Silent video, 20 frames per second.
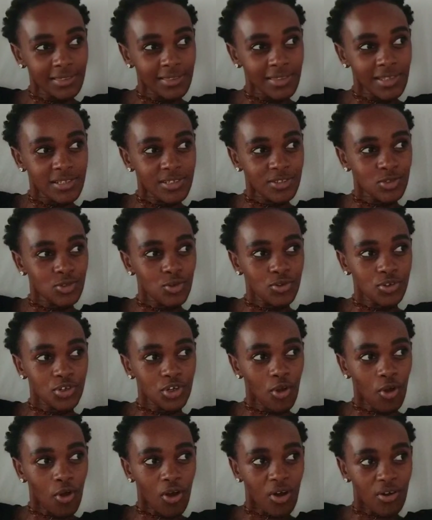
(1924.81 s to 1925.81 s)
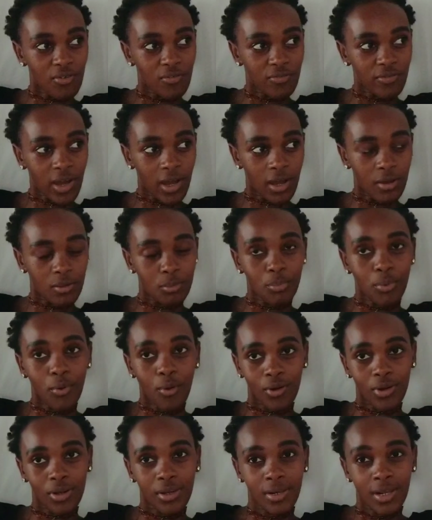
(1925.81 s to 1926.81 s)
this story of um,
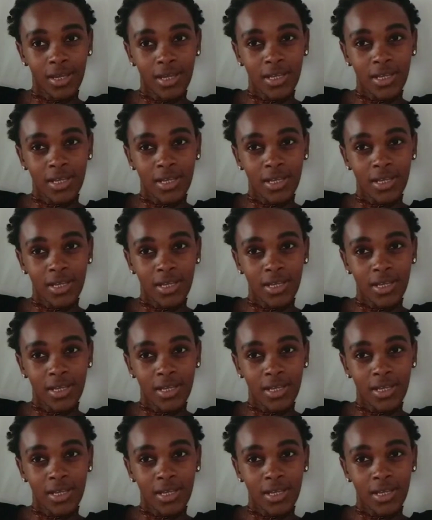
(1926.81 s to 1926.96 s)
Paul.